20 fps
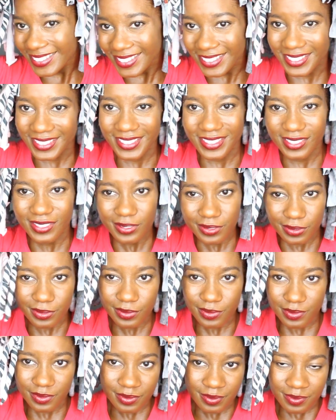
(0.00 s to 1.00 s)
noticed that I had to
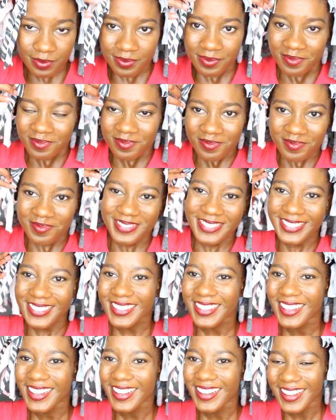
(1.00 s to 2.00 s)
cut off another
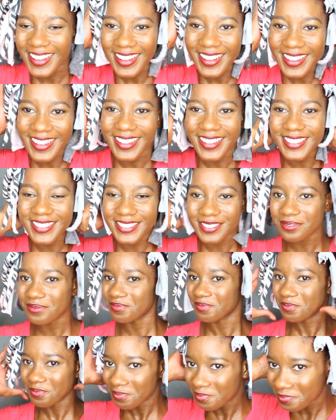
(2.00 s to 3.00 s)
t-shirt to make some
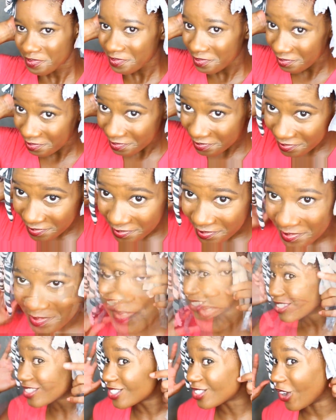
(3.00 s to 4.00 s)
more rags.
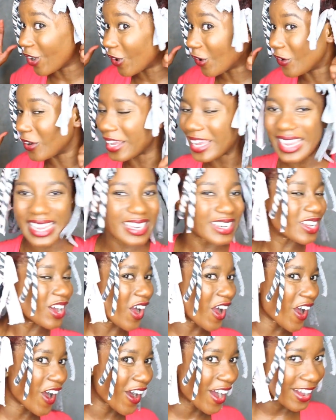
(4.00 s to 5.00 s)
So in
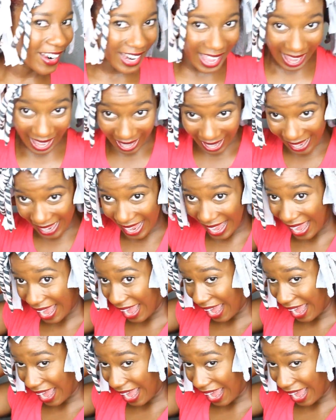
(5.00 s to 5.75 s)
all, I